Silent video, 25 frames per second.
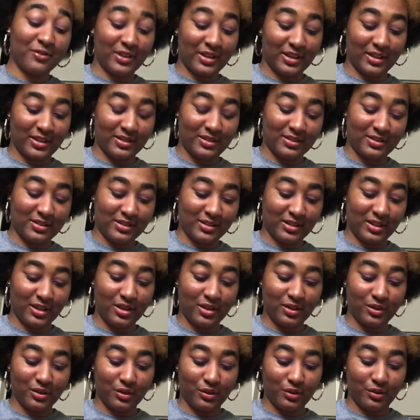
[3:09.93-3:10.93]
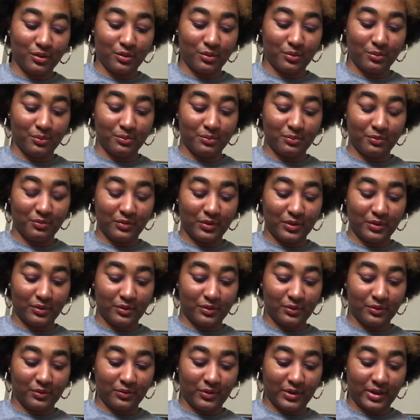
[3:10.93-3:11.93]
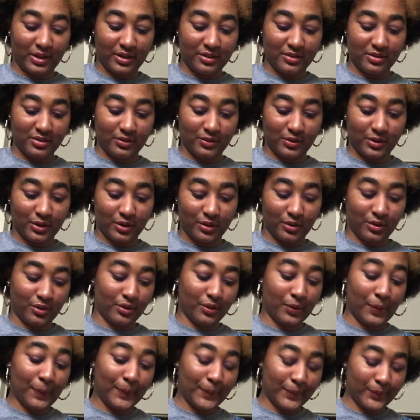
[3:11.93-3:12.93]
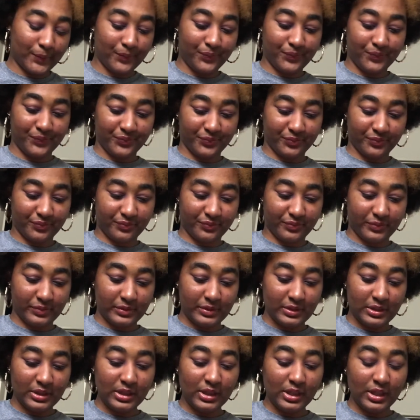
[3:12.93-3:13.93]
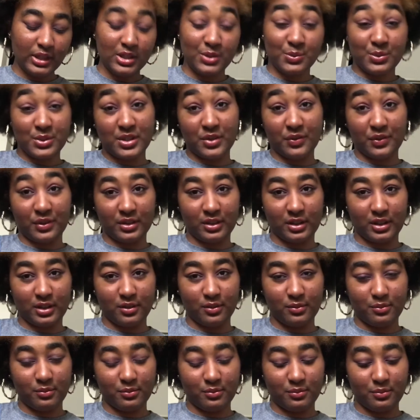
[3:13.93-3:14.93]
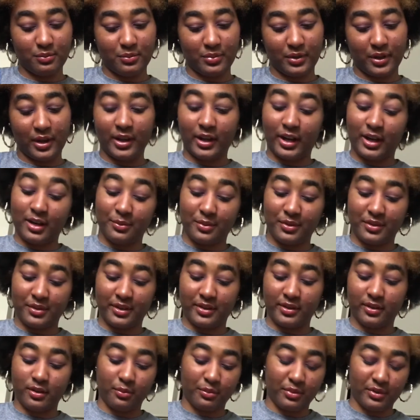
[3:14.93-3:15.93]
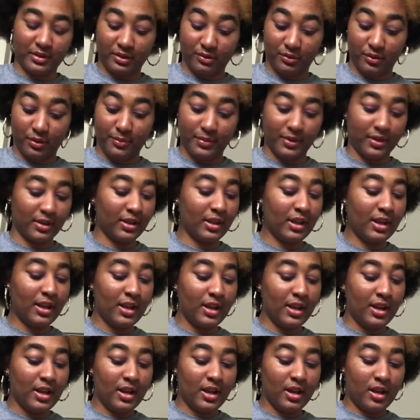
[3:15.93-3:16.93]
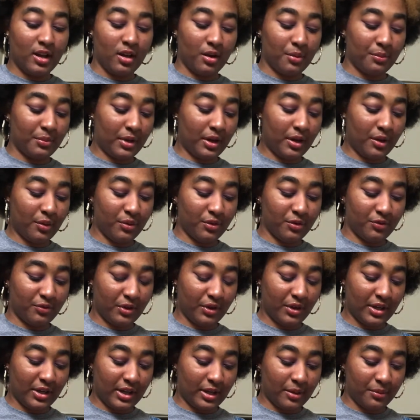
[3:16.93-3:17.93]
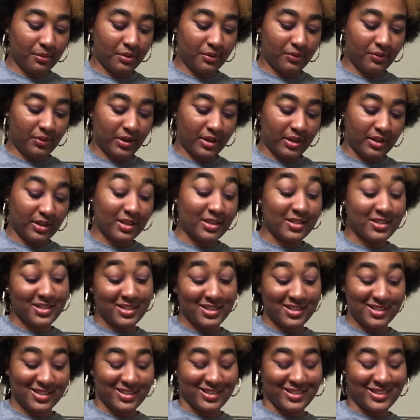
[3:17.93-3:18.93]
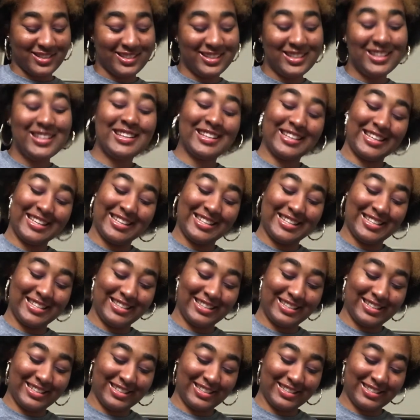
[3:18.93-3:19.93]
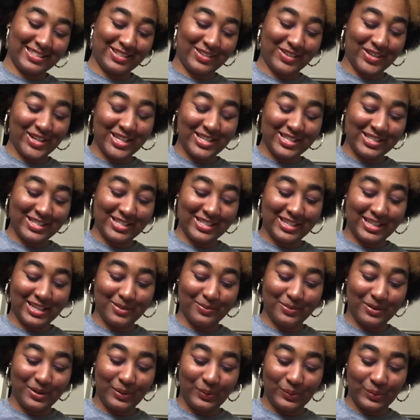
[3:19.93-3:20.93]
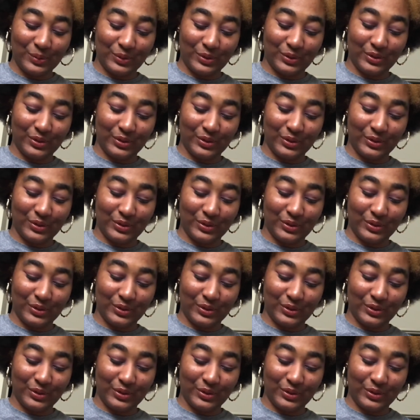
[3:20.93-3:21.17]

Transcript: here's what the letter looks like. I made it all like I had crayon. It's probably backwards, so you can't even read it. And then I guess I'll read it. Dear Jessica, Jess Life / Jessica.